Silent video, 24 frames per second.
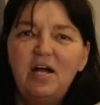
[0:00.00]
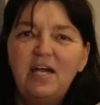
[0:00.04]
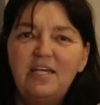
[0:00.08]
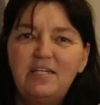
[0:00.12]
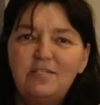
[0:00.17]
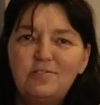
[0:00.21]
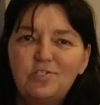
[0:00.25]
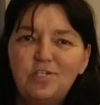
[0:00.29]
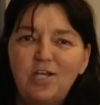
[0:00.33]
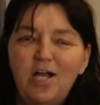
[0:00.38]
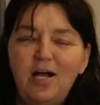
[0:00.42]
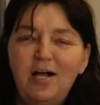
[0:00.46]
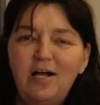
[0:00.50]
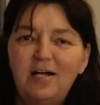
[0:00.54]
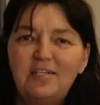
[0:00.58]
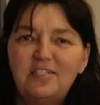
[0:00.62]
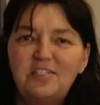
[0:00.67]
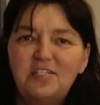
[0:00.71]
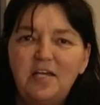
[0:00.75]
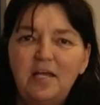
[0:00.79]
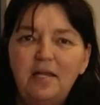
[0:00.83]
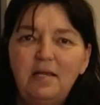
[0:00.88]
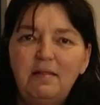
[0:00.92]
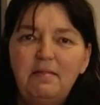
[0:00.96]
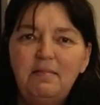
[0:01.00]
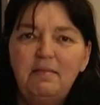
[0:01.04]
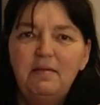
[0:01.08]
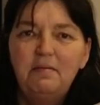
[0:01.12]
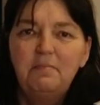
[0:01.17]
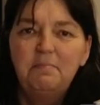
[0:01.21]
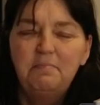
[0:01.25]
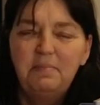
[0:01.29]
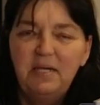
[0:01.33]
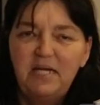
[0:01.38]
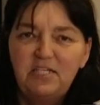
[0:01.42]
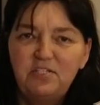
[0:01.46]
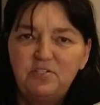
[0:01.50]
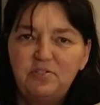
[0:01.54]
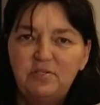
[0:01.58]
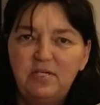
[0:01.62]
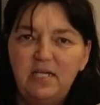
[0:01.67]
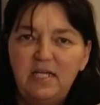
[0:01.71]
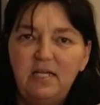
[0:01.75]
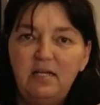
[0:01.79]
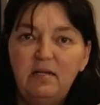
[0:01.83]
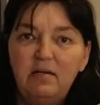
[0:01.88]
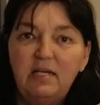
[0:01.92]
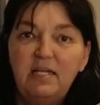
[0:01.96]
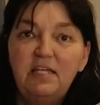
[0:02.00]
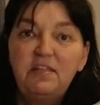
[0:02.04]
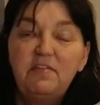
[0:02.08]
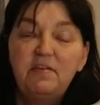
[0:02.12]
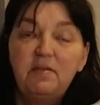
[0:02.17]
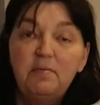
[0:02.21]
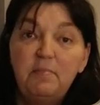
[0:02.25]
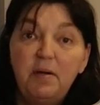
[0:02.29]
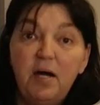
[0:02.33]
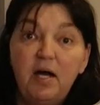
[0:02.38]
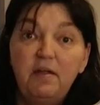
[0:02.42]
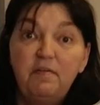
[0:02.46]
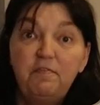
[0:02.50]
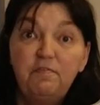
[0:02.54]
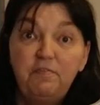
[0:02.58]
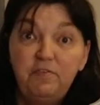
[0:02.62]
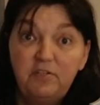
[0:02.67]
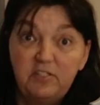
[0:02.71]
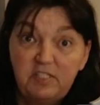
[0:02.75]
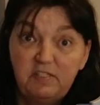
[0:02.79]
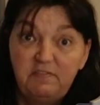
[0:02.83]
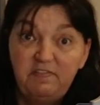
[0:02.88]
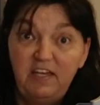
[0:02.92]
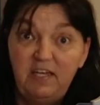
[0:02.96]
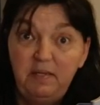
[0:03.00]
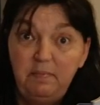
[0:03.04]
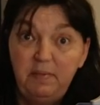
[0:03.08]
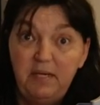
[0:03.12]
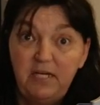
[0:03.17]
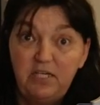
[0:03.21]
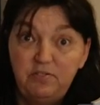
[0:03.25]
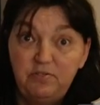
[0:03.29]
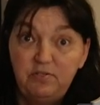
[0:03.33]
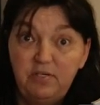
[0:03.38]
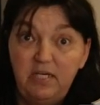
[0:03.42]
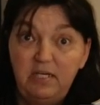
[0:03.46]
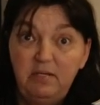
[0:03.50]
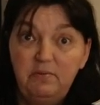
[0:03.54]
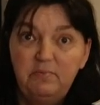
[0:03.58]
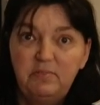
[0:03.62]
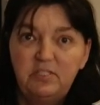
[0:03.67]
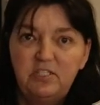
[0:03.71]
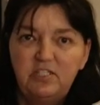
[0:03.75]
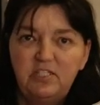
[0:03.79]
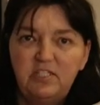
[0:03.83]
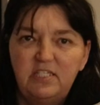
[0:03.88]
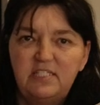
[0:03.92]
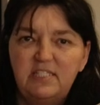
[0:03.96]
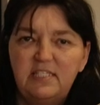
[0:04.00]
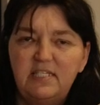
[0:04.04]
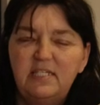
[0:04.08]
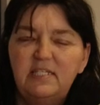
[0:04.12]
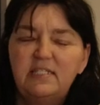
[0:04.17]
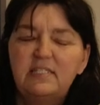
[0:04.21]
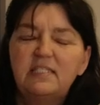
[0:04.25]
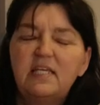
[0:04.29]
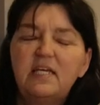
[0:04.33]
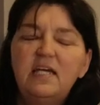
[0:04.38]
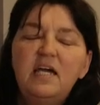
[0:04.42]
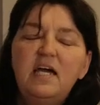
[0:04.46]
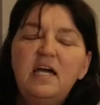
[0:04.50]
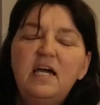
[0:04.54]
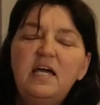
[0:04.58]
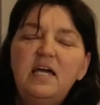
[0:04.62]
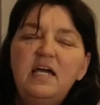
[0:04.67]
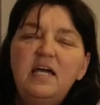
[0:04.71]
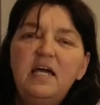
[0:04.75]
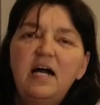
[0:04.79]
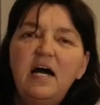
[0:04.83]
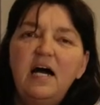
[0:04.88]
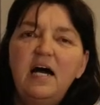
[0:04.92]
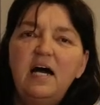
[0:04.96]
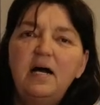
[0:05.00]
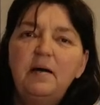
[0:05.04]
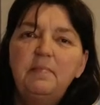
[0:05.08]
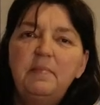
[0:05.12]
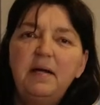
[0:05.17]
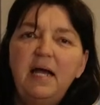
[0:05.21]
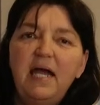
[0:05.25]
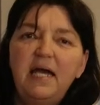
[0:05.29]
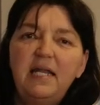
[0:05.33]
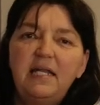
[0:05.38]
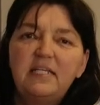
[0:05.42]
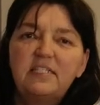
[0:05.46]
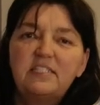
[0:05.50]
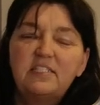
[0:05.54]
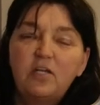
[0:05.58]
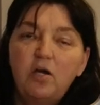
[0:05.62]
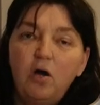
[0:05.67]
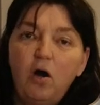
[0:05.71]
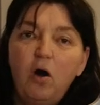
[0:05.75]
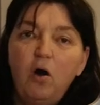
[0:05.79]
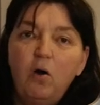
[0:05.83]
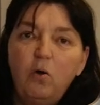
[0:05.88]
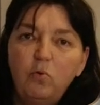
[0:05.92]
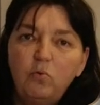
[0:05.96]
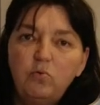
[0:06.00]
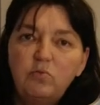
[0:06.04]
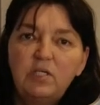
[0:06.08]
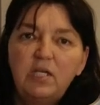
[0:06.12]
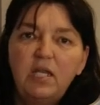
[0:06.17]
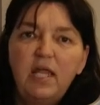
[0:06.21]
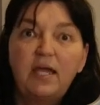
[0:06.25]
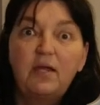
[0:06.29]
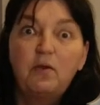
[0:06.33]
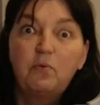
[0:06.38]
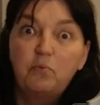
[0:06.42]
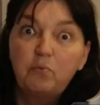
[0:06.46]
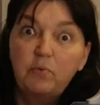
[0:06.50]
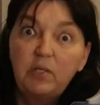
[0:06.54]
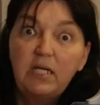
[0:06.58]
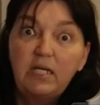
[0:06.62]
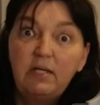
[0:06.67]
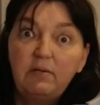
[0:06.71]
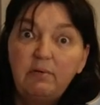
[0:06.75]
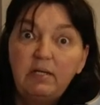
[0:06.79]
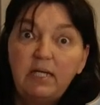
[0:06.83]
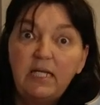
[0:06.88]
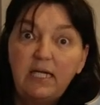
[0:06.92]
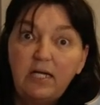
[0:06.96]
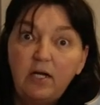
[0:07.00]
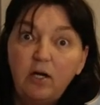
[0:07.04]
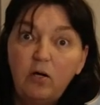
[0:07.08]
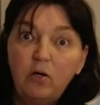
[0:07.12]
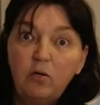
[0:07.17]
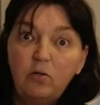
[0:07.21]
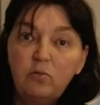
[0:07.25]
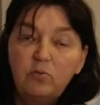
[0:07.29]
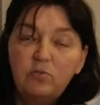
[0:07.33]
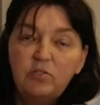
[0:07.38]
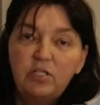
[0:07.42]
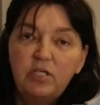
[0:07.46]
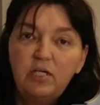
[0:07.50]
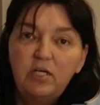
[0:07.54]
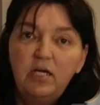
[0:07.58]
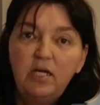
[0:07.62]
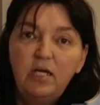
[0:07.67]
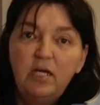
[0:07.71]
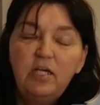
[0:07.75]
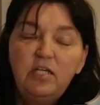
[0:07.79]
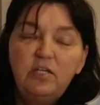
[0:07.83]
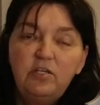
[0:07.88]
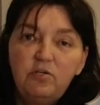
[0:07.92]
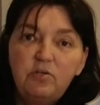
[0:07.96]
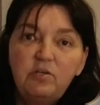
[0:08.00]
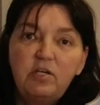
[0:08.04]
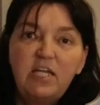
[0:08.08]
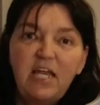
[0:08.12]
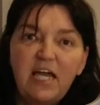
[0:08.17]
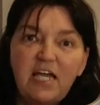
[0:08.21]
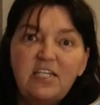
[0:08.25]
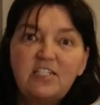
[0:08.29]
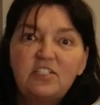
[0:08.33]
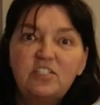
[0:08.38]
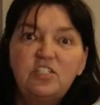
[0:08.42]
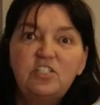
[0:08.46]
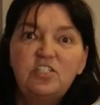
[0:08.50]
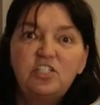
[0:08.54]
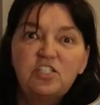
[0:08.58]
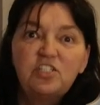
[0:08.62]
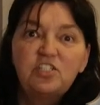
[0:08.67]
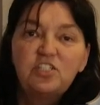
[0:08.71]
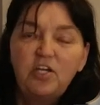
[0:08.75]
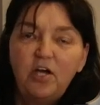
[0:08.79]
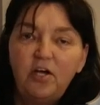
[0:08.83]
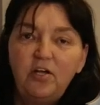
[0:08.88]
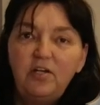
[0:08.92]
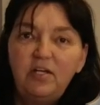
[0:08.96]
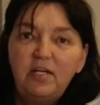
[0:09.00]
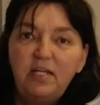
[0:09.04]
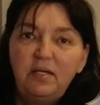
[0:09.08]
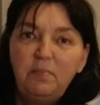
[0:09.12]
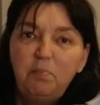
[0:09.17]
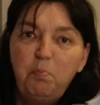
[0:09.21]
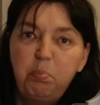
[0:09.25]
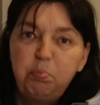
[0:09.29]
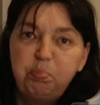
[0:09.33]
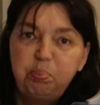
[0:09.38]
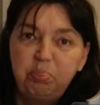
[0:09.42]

and charge a lithium battery, a lithium iron phosphate battery, which this is, and it's cold, like really, really cold, you can actually just totally